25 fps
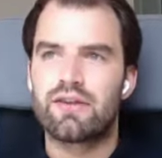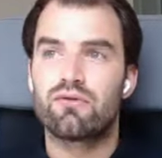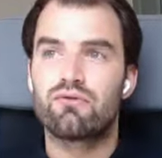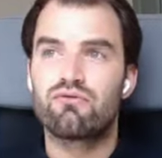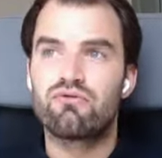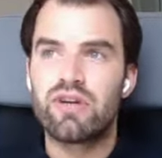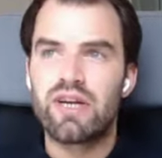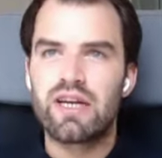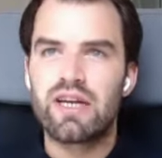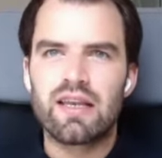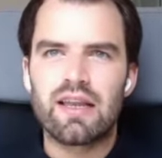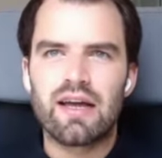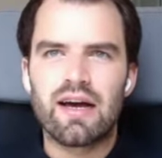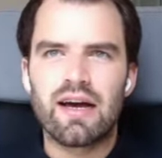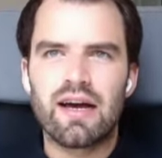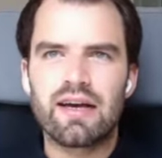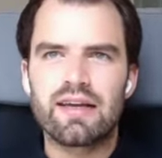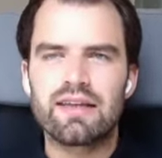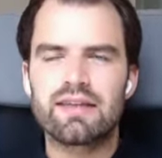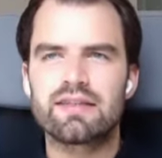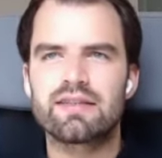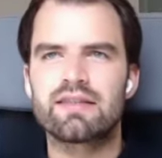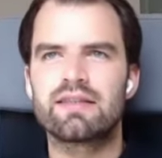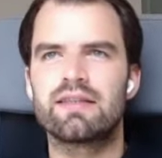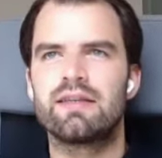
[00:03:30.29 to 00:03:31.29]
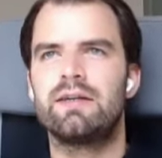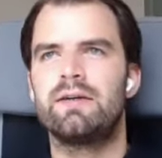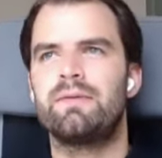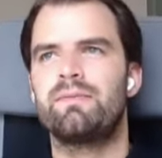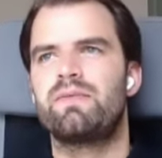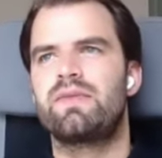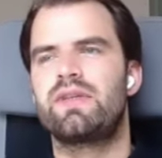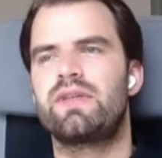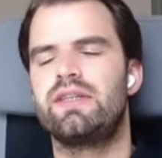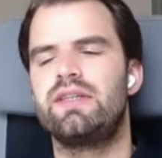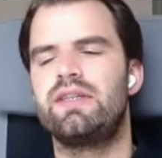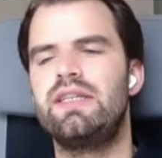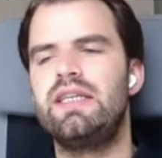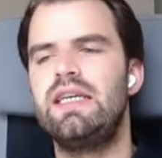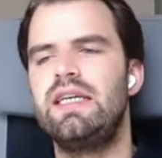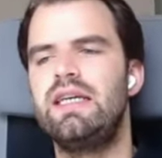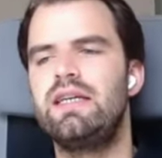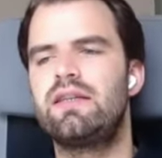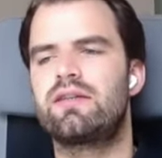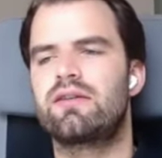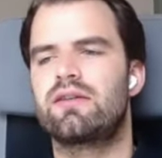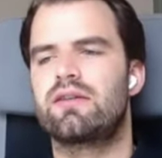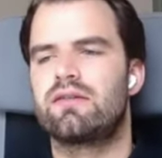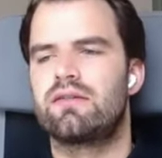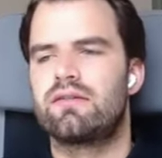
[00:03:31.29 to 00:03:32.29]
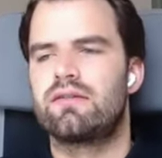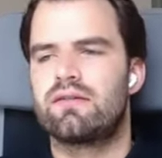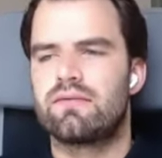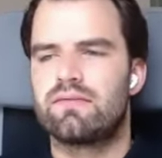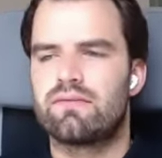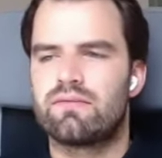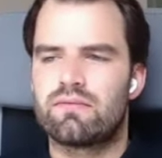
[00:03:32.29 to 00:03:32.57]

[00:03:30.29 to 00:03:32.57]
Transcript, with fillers: and you realize the need